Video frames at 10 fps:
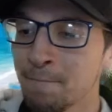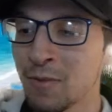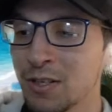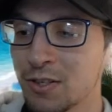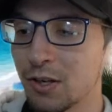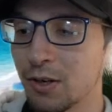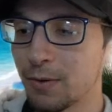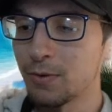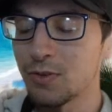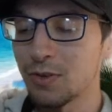So
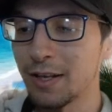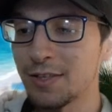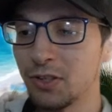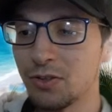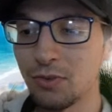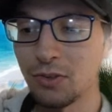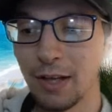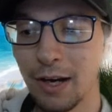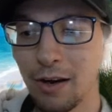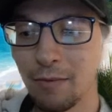that's very useful. Now
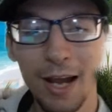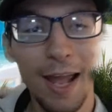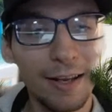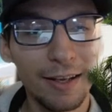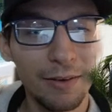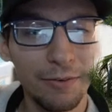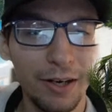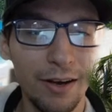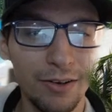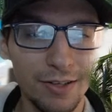I'm not adding it right now
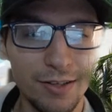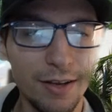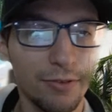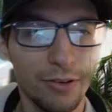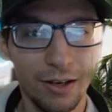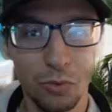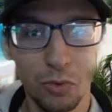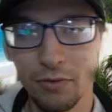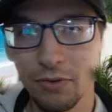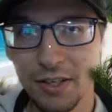because it's definitely not going to work
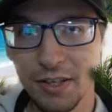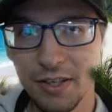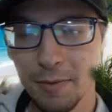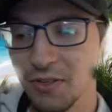for these clips,